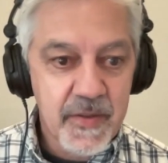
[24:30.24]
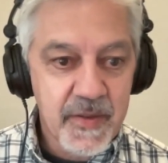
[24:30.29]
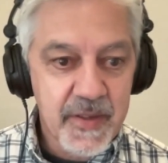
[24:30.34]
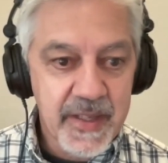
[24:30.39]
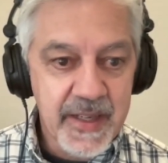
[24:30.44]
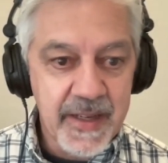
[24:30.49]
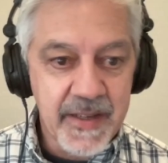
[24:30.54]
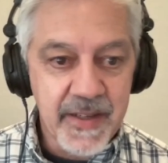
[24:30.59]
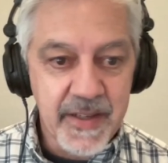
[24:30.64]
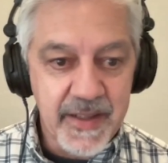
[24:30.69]

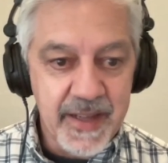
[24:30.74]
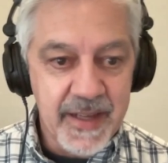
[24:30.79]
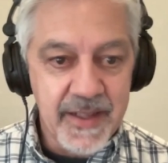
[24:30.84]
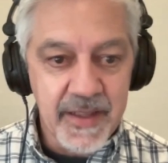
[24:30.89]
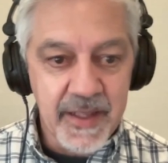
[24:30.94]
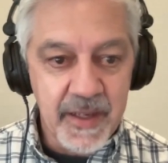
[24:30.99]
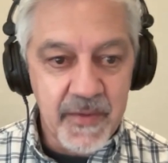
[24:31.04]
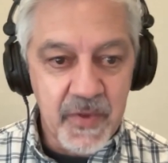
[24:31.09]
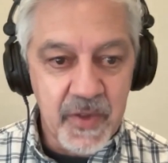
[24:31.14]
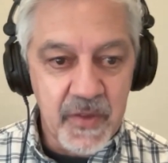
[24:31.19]
get to that
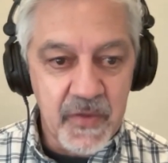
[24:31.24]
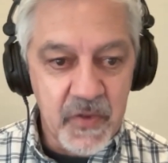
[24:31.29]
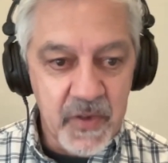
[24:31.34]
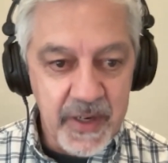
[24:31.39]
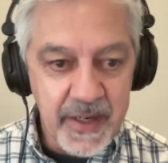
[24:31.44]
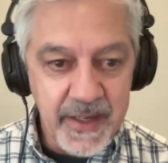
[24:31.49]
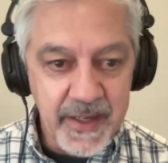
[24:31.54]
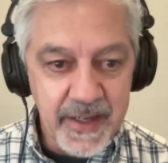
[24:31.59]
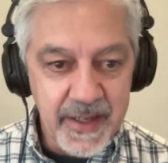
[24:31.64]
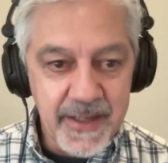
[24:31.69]
level of
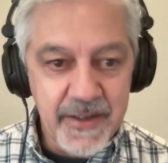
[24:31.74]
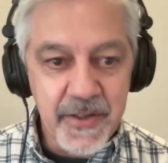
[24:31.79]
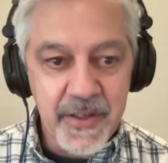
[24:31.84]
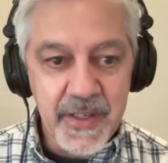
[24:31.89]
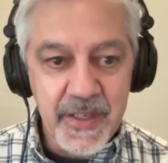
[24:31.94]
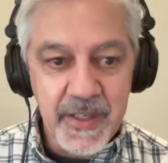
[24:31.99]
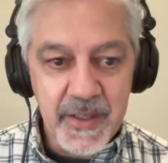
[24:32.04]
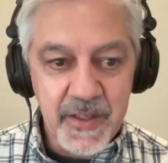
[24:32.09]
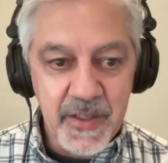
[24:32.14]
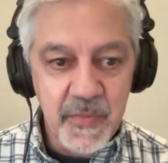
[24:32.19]

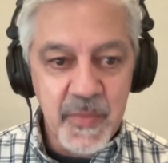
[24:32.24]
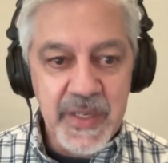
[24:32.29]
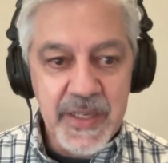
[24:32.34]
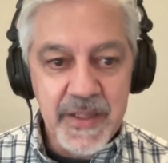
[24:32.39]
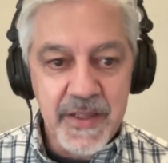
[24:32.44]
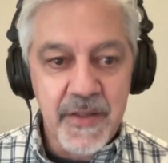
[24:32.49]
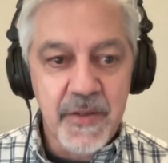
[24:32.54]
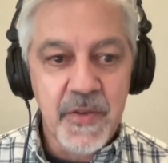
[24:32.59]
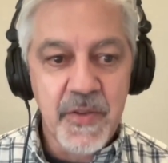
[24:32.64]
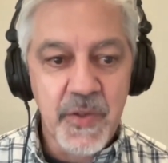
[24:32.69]
granularity to
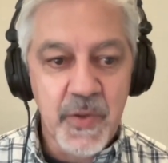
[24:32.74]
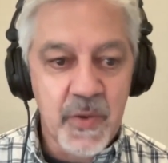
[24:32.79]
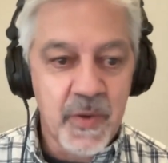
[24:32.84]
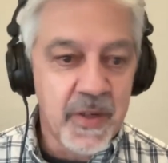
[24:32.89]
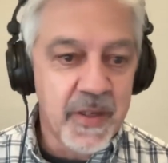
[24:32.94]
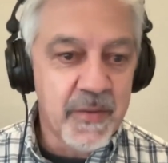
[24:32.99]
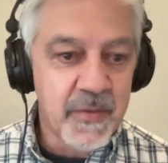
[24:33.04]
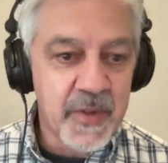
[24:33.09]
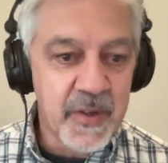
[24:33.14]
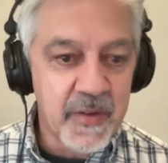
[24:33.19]
meet those
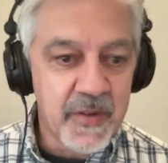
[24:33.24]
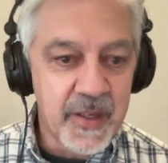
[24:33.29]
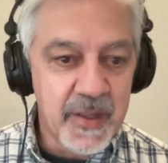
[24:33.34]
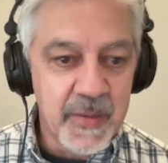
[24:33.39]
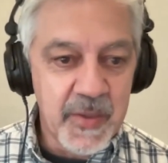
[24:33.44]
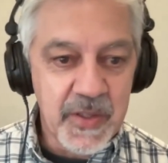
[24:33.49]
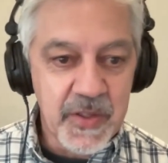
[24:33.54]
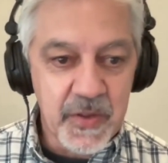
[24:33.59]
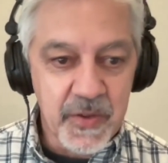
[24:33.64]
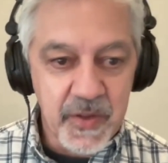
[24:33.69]
audit
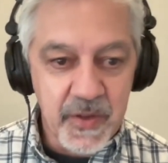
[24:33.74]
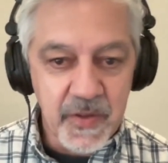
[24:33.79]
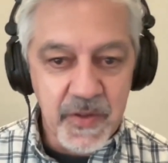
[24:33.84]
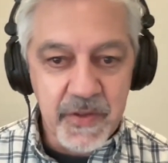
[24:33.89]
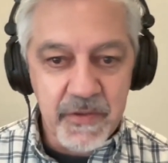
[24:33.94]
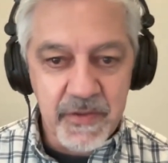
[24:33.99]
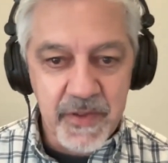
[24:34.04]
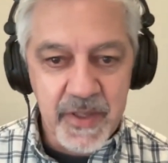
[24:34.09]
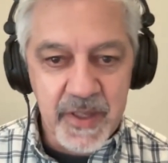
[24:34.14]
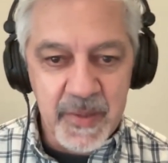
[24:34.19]
requirements or
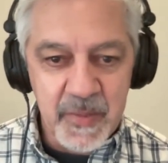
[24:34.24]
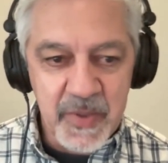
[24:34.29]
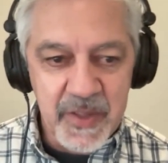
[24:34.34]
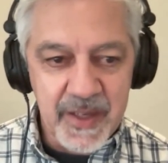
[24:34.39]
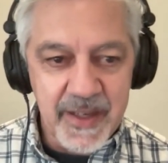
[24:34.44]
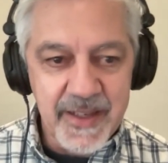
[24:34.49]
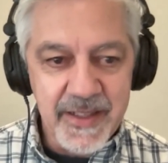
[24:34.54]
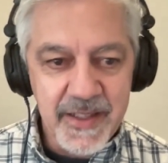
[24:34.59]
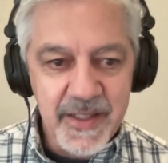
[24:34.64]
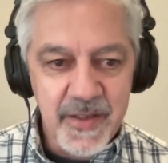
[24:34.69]
those
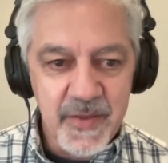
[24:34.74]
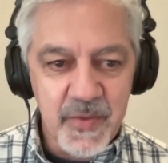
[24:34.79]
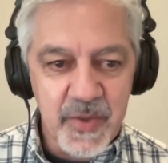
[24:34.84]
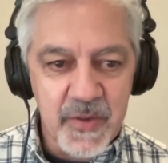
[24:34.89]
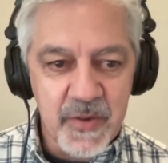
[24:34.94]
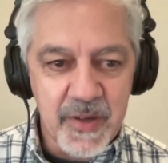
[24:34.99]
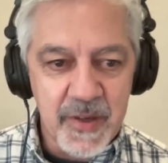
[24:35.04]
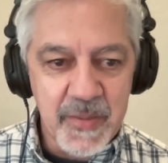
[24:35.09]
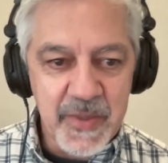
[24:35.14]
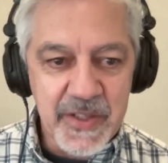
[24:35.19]
compliance
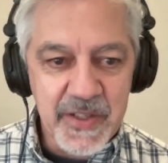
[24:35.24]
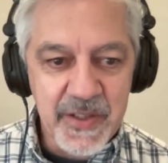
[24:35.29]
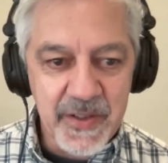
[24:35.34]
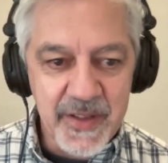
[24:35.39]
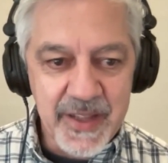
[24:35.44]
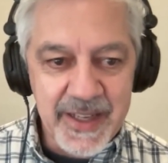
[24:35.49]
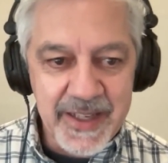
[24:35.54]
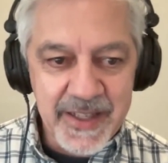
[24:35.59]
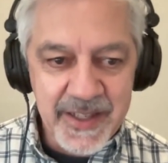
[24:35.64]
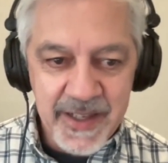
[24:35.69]
requirements? So
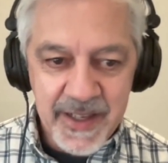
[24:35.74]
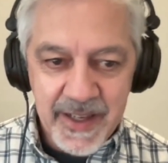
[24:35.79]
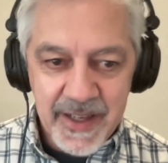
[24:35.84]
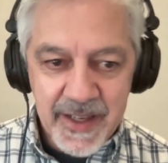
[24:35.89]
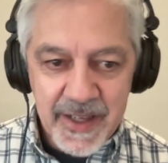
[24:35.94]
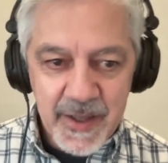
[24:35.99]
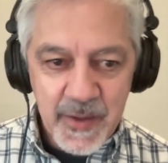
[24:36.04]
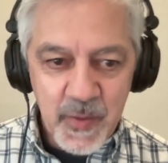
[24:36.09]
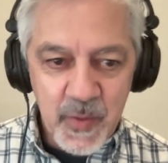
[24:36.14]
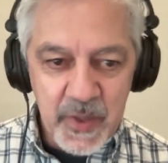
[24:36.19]
that's
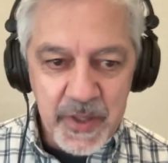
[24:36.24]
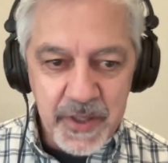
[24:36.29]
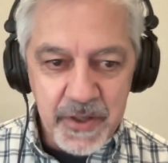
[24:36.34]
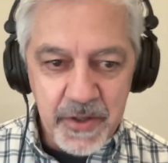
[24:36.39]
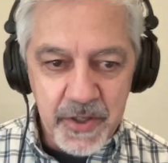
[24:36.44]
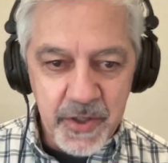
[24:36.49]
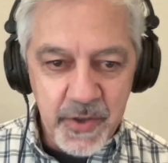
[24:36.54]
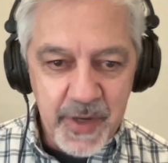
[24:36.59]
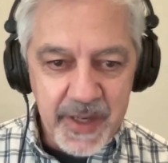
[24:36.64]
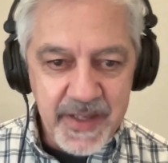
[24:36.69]
where
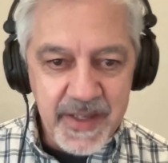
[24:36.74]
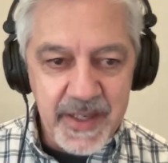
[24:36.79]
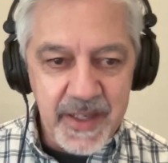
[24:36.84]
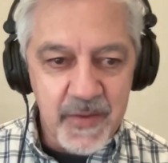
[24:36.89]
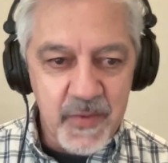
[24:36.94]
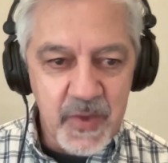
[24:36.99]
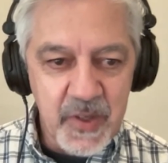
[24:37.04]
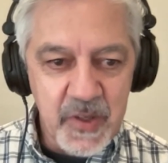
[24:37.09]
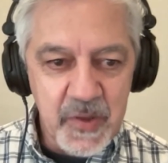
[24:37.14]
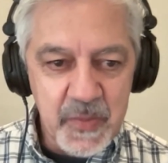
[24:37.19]
you're addressing
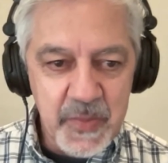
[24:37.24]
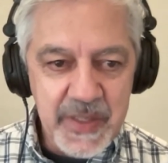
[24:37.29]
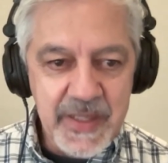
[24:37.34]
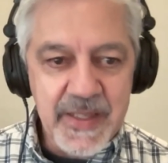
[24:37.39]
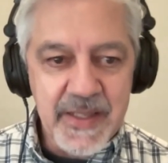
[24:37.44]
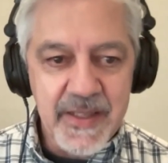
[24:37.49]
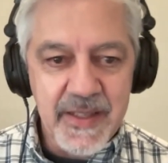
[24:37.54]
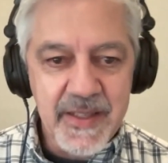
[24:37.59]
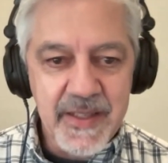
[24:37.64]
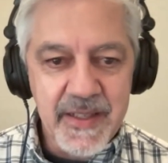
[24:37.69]
a real
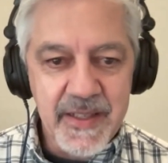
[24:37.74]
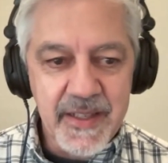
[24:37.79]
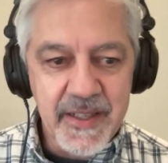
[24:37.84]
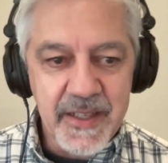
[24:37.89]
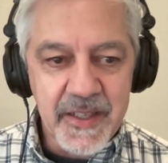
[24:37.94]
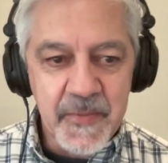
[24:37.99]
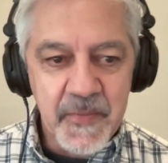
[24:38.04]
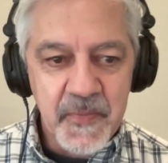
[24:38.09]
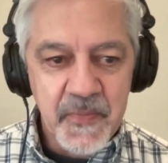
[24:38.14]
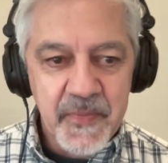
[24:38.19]
business
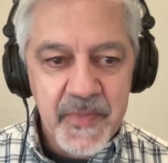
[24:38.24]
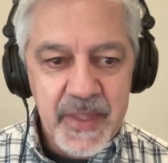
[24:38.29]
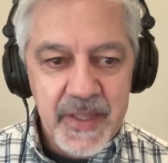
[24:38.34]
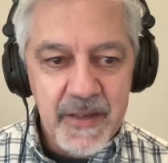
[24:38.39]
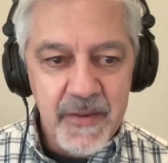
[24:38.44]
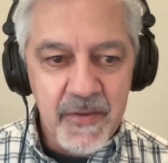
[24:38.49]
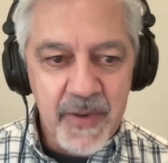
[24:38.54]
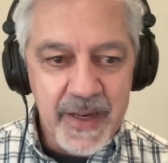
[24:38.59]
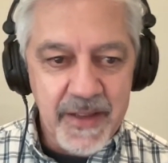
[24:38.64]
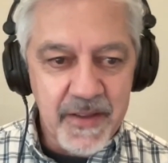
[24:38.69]
need
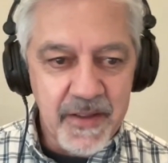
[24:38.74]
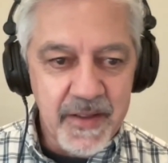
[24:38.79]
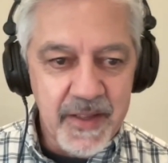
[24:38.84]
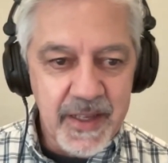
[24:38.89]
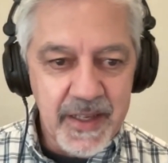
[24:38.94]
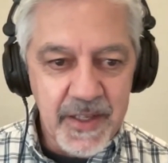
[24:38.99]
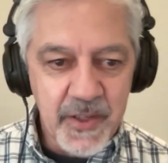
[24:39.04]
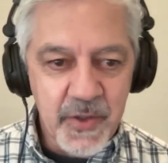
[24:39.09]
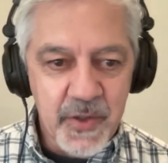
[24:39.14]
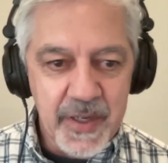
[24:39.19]
rather
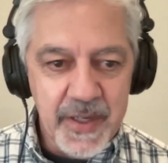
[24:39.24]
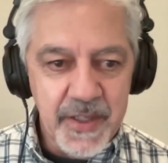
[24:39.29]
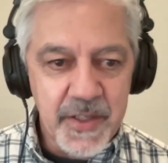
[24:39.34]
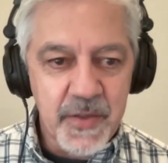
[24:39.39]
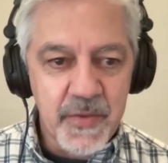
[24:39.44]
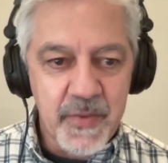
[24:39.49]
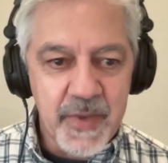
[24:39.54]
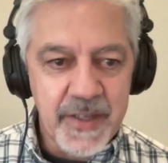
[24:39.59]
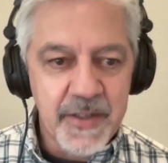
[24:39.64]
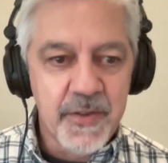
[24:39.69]
than trying
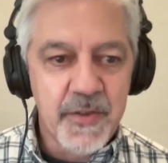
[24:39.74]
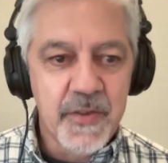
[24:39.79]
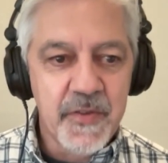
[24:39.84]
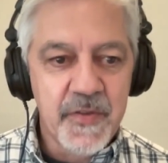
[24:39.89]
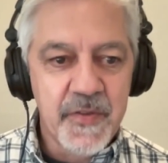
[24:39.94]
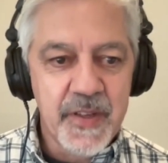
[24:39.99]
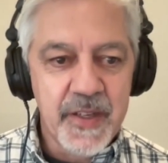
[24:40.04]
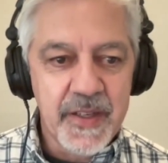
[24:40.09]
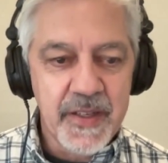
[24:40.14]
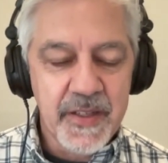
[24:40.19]
to
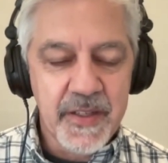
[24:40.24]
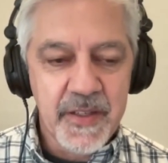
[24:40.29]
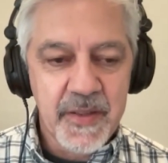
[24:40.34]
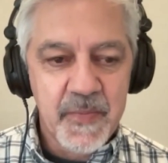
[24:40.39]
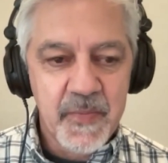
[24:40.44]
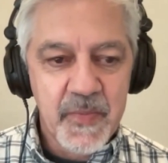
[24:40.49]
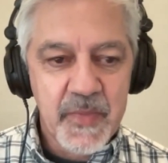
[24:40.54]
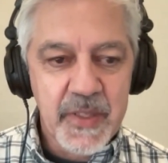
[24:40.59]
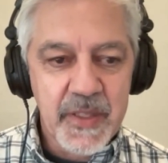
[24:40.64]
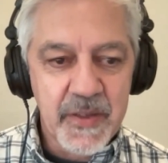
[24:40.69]
retrofit
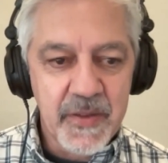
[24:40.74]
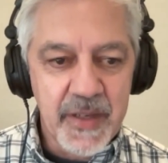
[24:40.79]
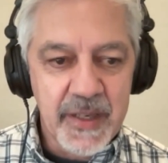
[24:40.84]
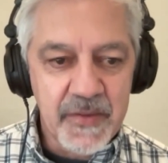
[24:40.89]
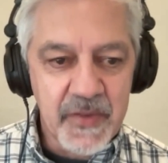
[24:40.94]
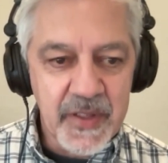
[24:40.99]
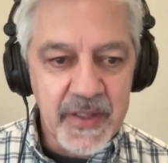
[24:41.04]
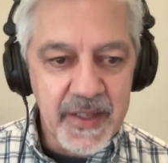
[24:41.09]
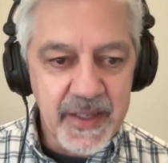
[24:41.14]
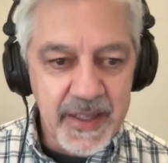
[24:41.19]

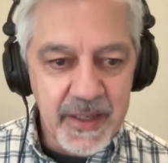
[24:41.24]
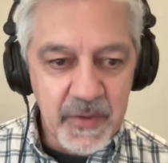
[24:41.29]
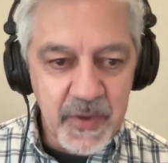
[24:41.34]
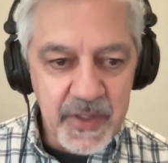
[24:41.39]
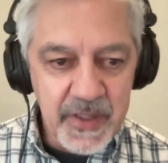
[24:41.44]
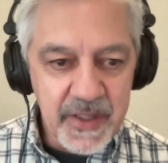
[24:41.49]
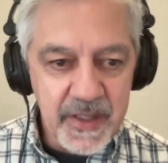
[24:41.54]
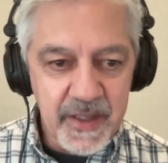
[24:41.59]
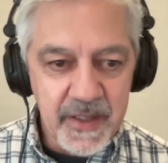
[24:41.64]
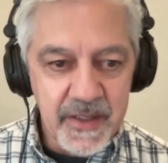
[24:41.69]
everything that
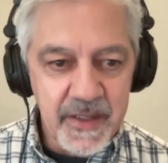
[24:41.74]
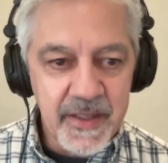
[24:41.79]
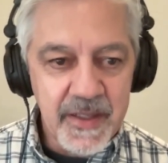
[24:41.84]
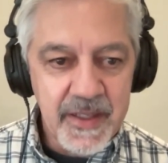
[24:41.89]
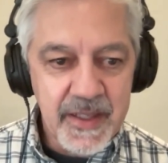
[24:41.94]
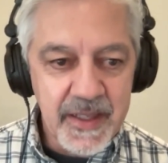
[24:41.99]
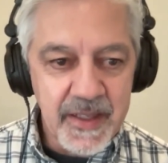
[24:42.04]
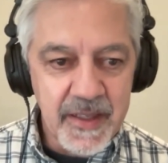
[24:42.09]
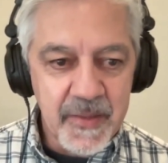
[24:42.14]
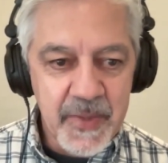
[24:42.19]
was done
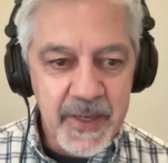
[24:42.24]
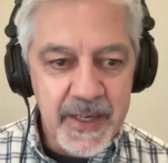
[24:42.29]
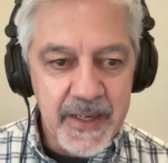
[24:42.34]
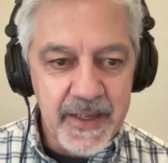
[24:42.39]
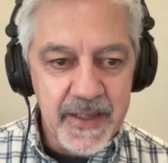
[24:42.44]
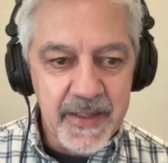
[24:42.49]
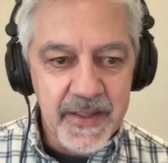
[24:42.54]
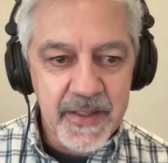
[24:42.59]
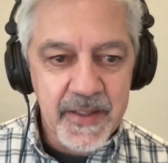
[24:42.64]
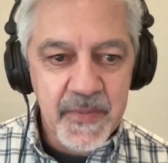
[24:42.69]
in the
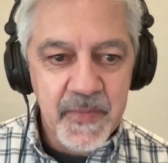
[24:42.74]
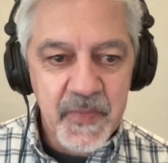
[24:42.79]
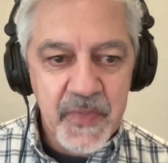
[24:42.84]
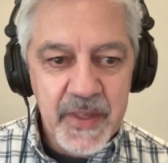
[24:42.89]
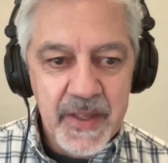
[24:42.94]
past.